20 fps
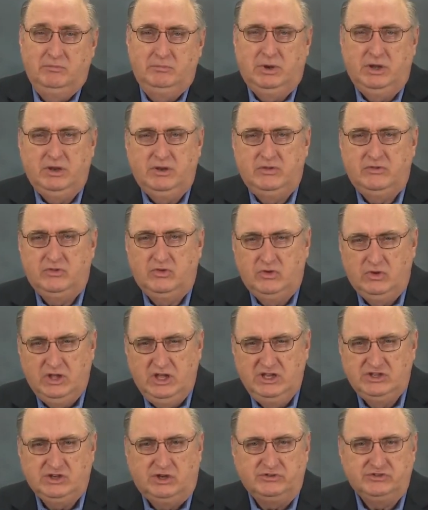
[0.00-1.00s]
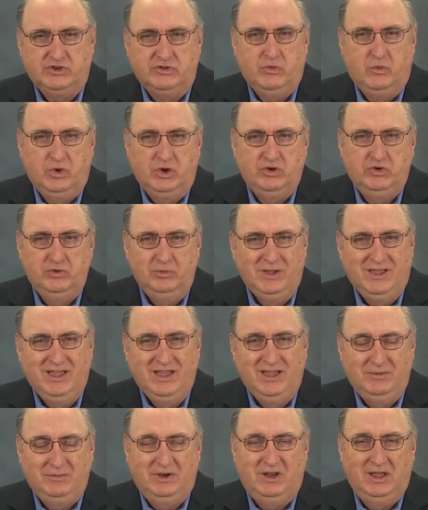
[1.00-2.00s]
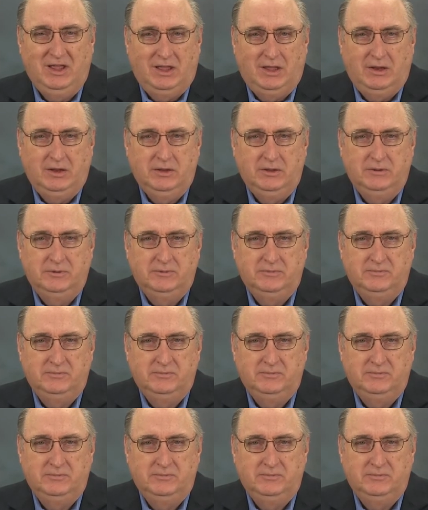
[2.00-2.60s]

but he's also the one who became dead.